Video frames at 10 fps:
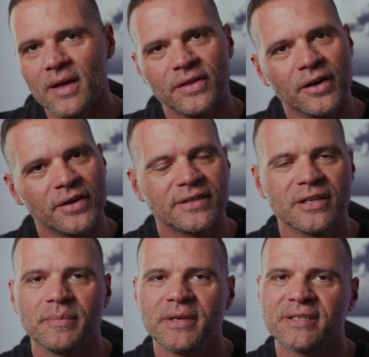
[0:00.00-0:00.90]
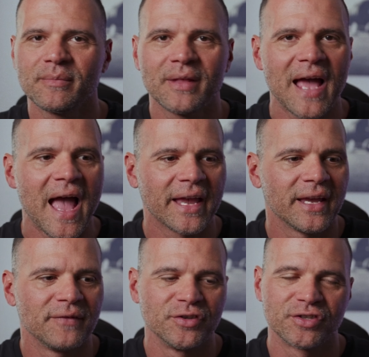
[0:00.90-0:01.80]
There is going to be some
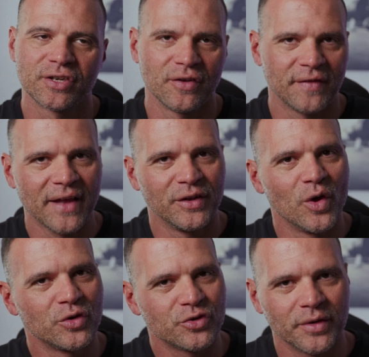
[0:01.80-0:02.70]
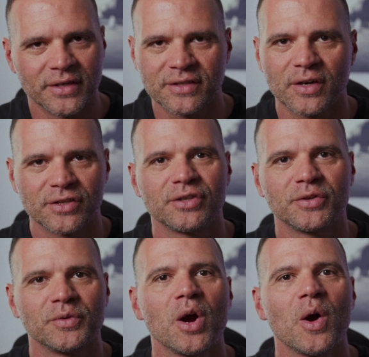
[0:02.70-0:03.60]
lagging. If that node tree starts to
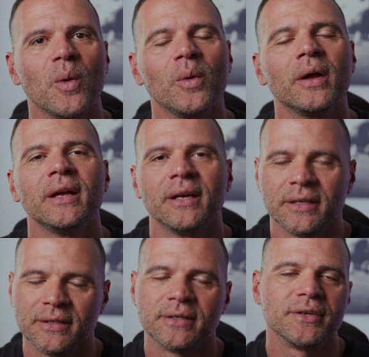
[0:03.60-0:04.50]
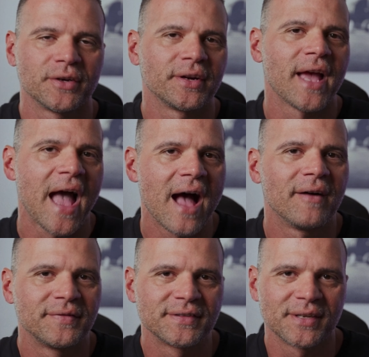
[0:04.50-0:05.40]
grow, you're going to
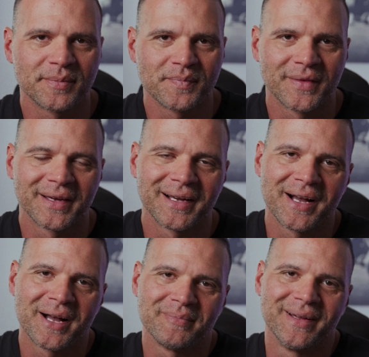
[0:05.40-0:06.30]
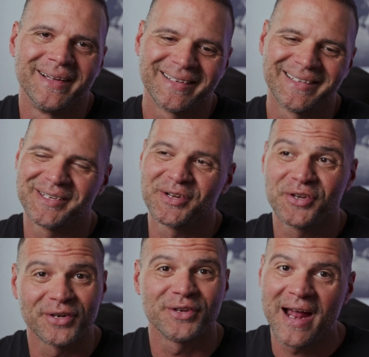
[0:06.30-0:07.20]
have some
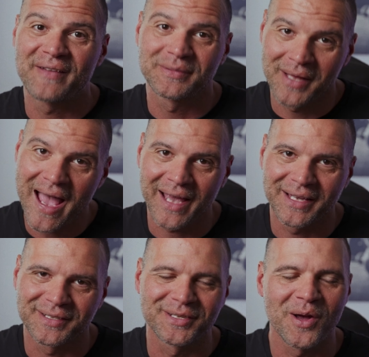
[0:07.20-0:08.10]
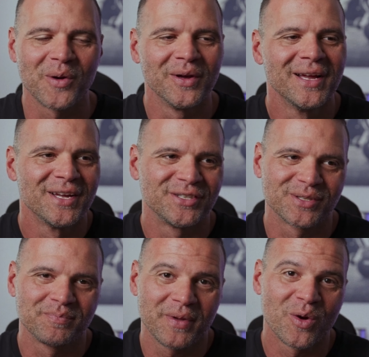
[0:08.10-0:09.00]
you're going to have some lagging. So
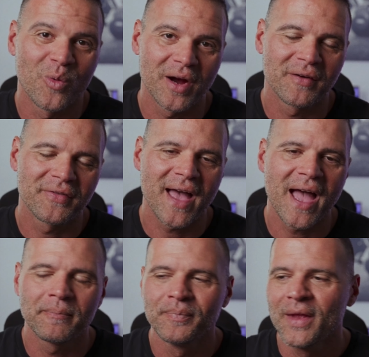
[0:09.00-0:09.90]
just be aware of that.